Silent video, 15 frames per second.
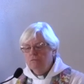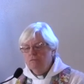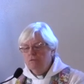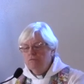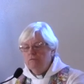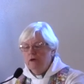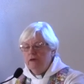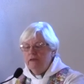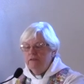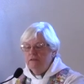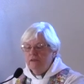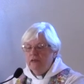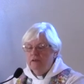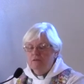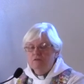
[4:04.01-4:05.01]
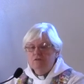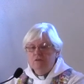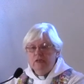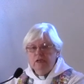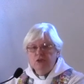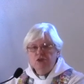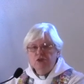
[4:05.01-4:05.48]
will rise against
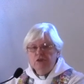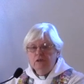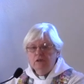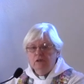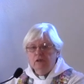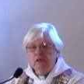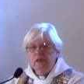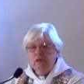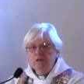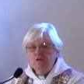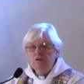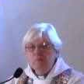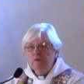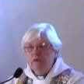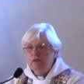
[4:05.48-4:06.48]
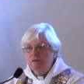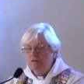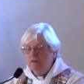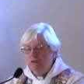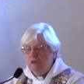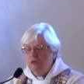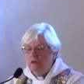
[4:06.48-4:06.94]
nation and kingdom
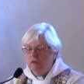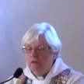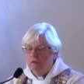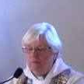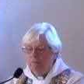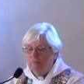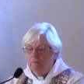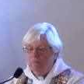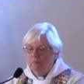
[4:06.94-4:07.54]
against kingdom.